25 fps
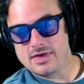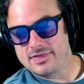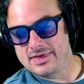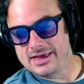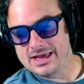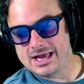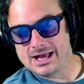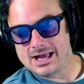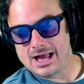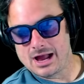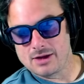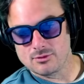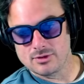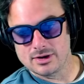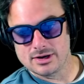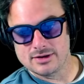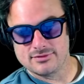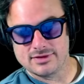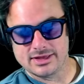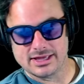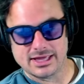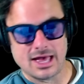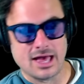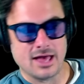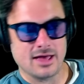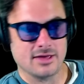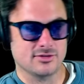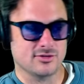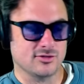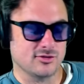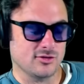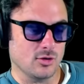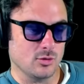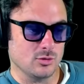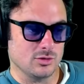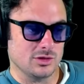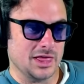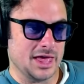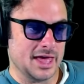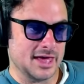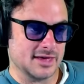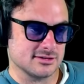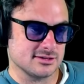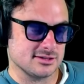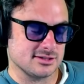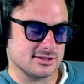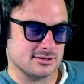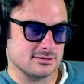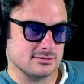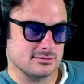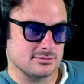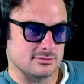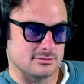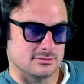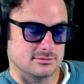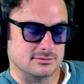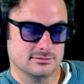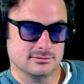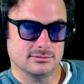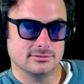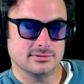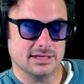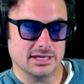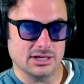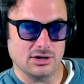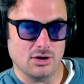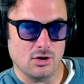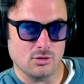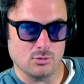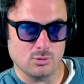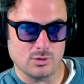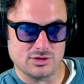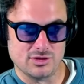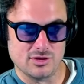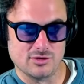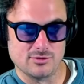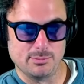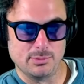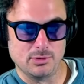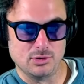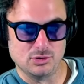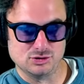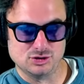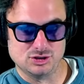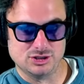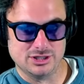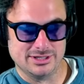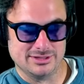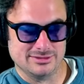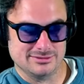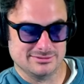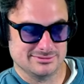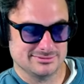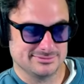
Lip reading: I think I got rid of it, guys. So let's get on with this bullshit.